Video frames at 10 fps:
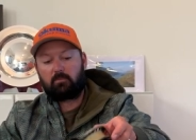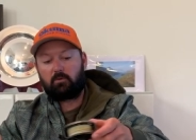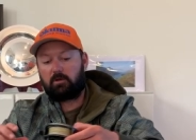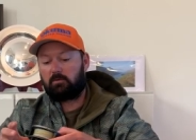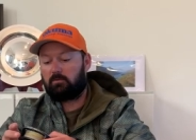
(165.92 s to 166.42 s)

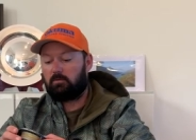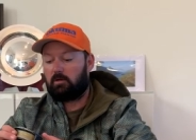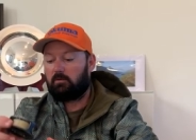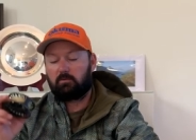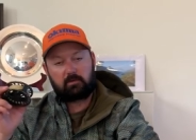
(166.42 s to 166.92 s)
reel
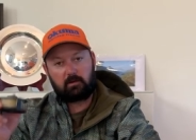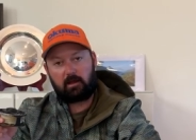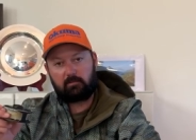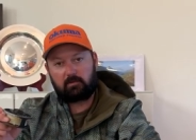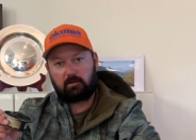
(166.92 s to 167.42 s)
was the
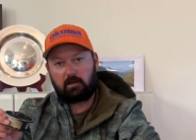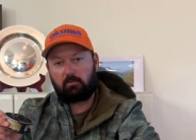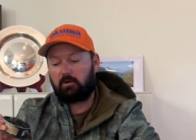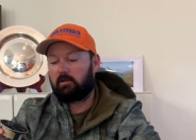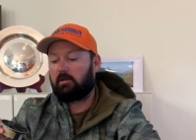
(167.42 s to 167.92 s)
Lamson
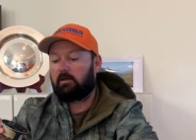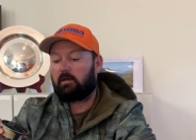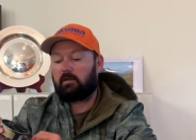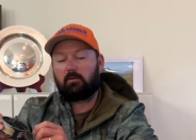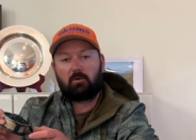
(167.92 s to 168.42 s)
Liquid
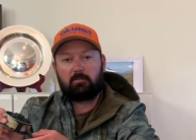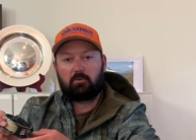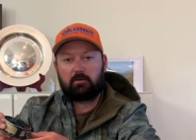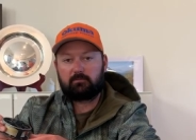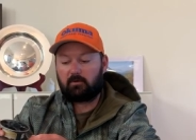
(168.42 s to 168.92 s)
in a
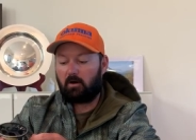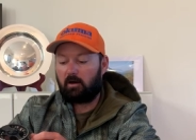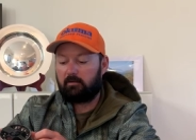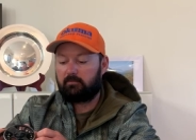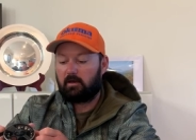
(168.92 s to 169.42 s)

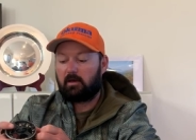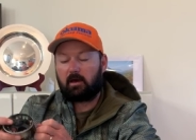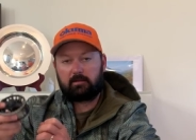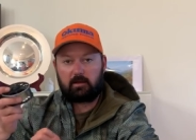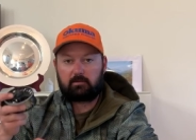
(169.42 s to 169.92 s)
1.5
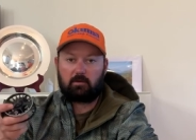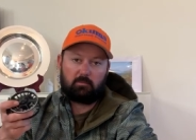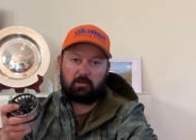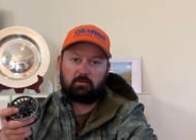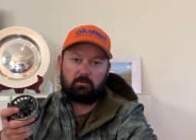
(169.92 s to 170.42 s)
and that's
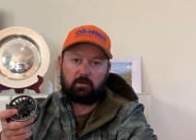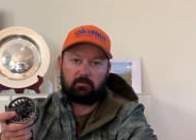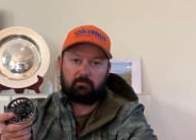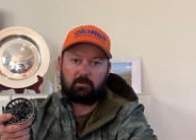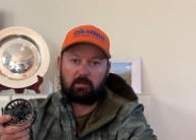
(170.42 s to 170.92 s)
got my Euro
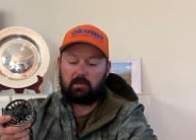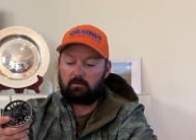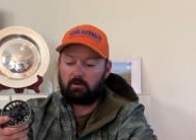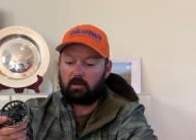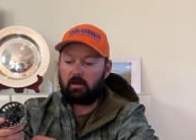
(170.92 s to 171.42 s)
nymphing
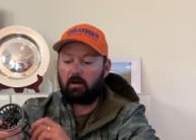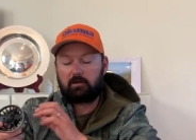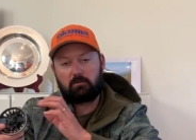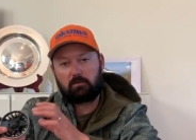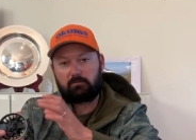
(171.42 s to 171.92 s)
leader on it.
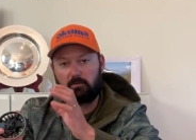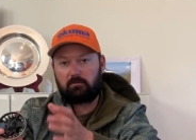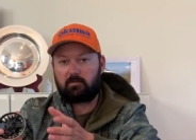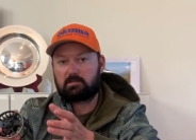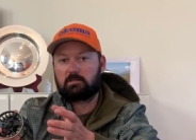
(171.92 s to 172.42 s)
I caught a
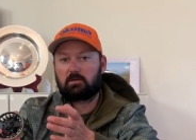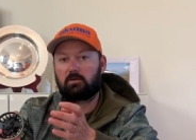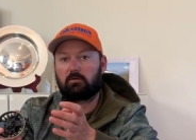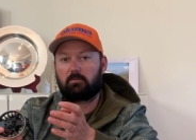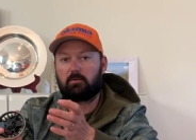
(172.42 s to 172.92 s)
few fish in the
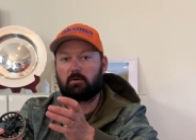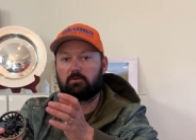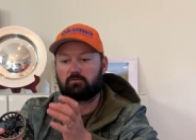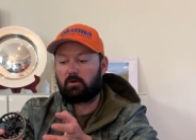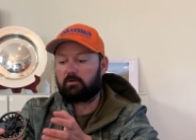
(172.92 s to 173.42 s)

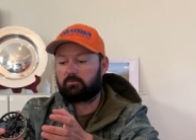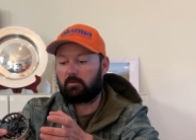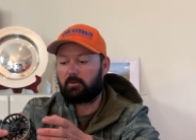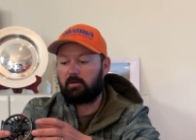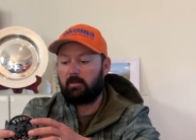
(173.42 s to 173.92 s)
Tongariro dry
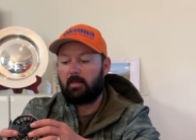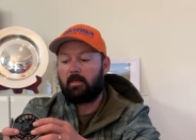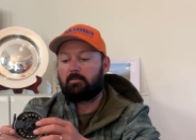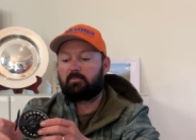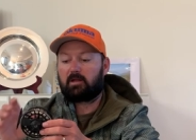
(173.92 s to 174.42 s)
dropper
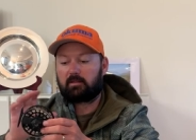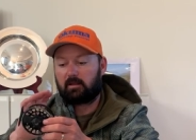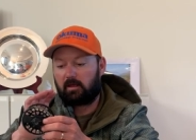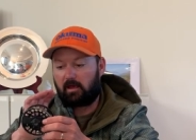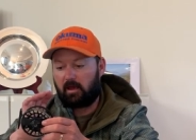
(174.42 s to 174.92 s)
but
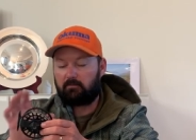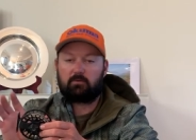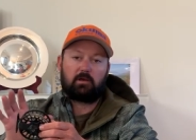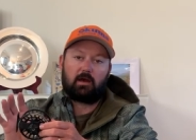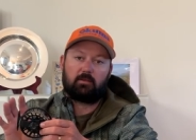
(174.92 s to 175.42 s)

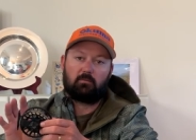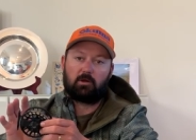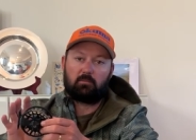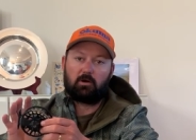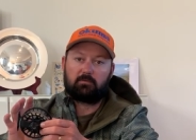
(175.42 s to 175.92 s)
every other
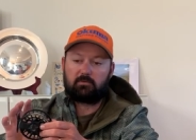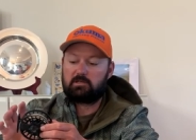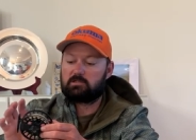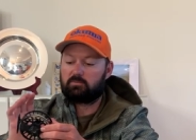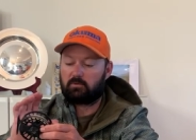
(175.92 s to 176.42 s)
one of my
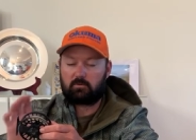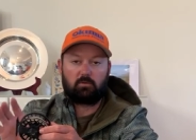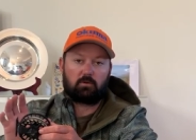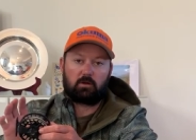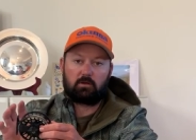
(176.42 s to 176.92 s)
fish was
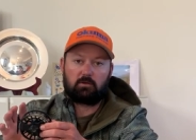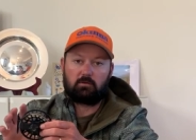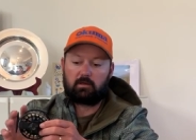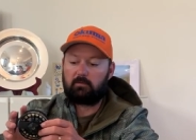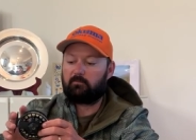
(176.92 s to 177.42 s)
caught on a
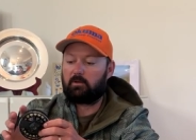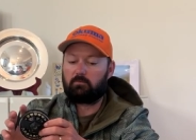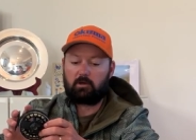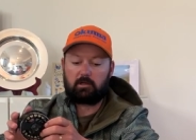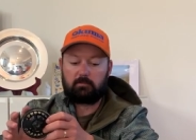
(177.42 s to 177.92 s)
Euro
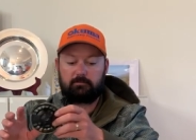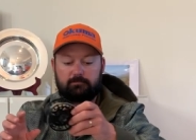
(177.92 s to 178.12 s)
nymphing rig.